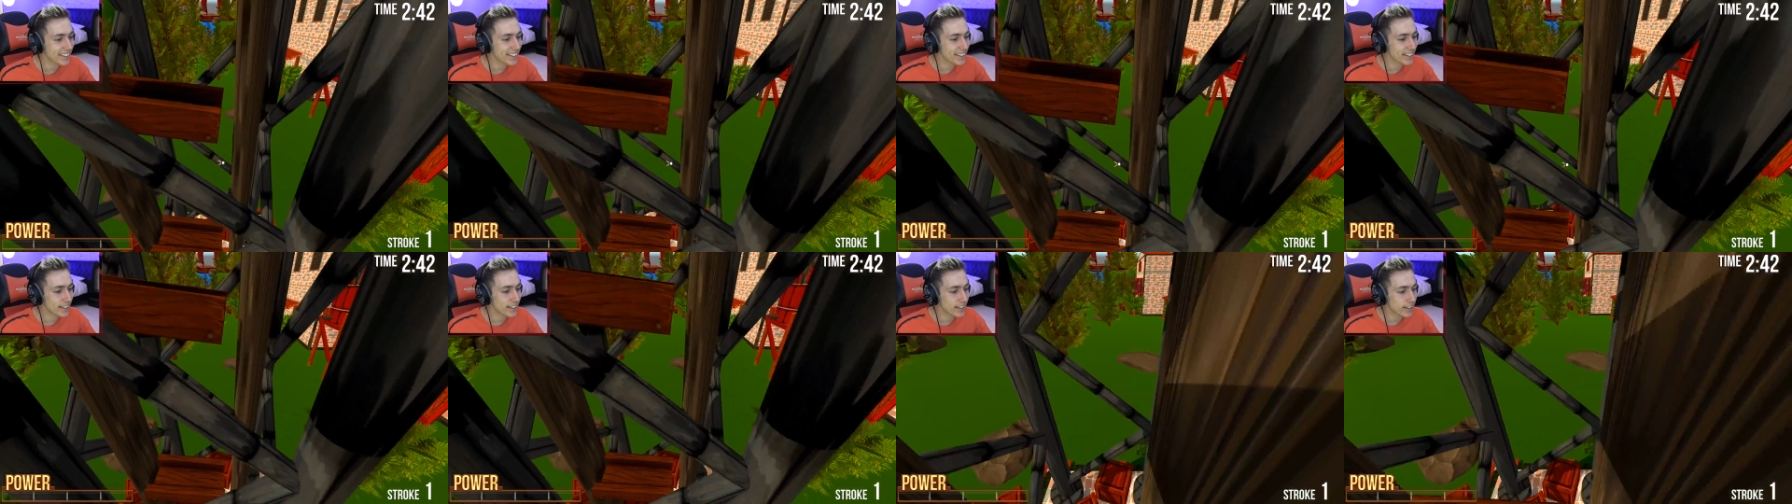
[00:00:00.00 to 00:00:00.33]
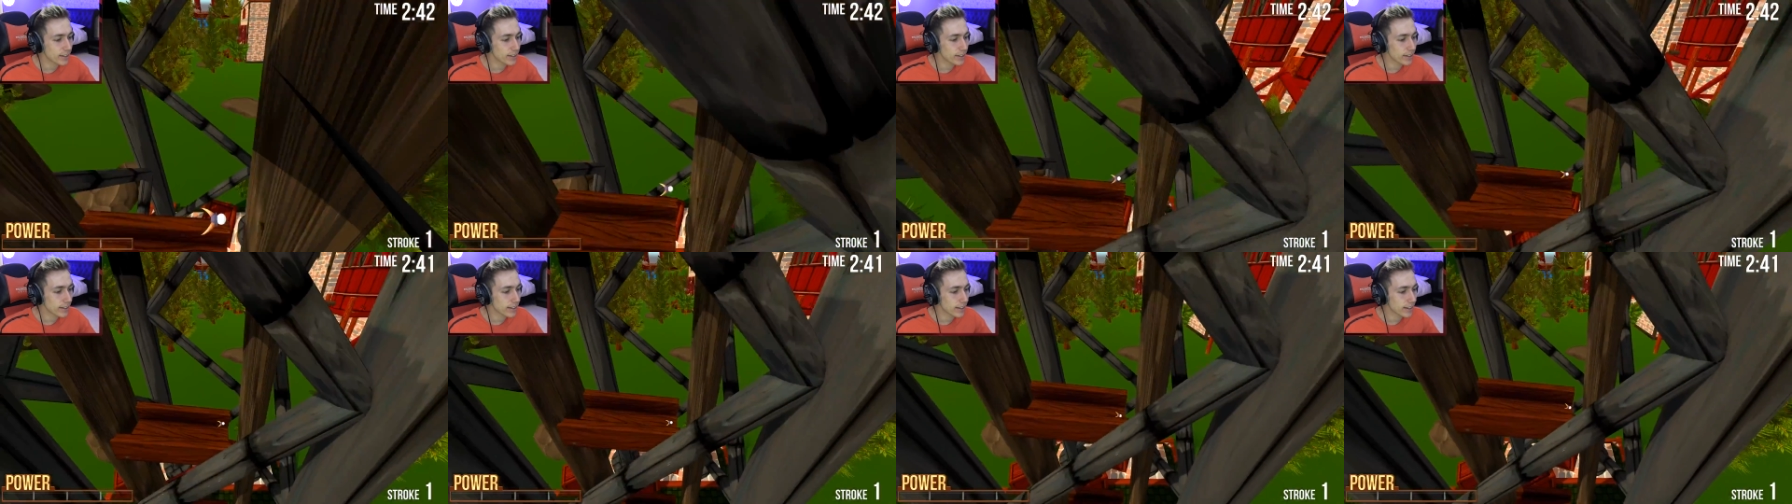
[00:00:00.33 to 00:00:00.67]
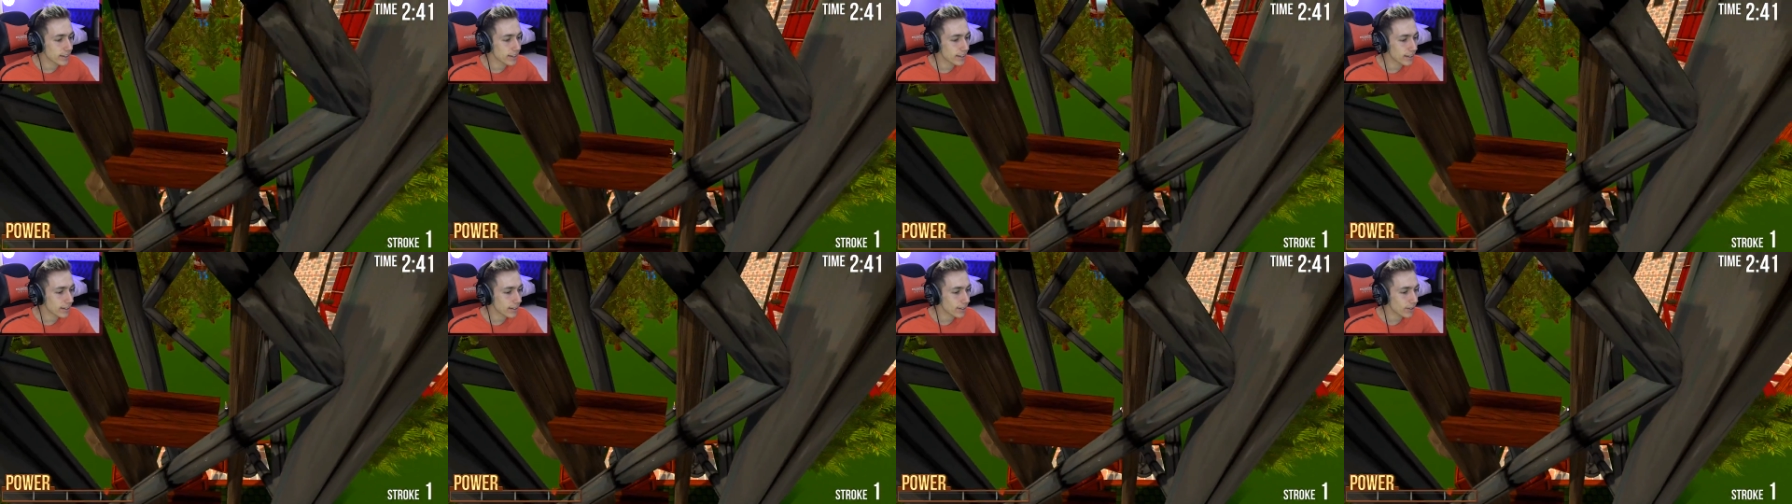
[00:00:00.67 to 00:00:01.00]
going.
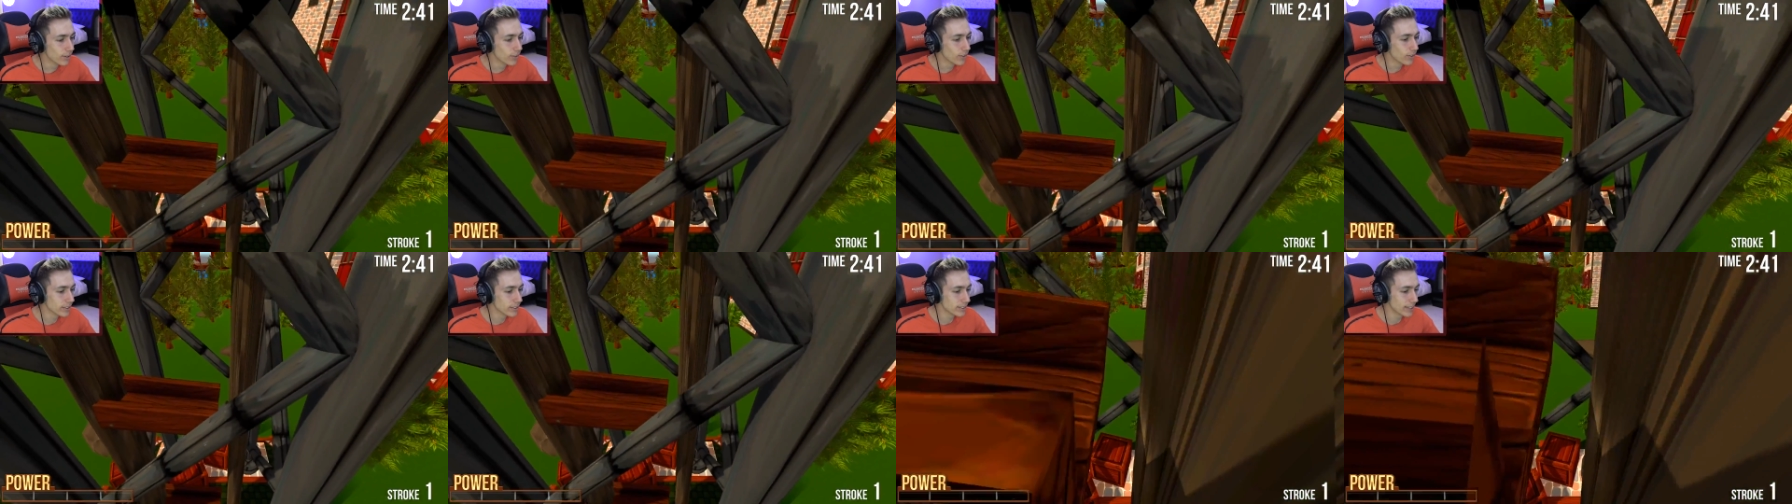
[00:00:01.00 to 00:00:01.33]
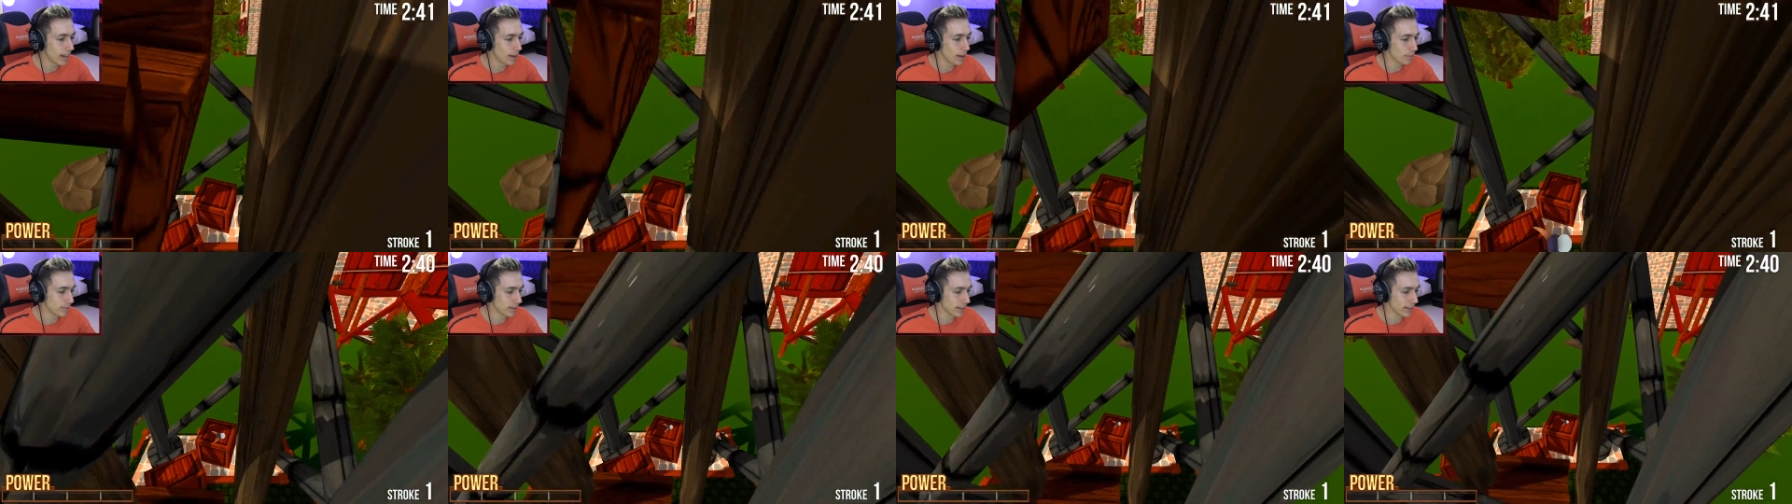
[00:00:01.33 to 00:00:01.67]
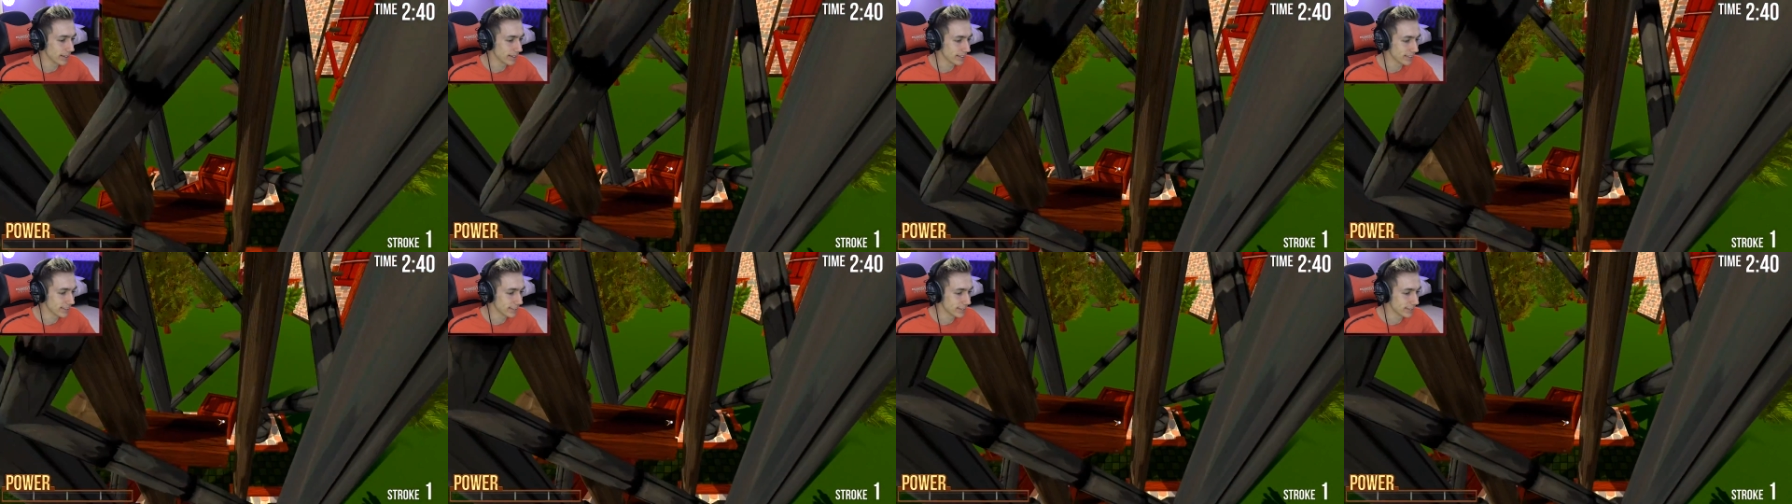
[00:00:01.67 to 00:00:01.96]
What's happening?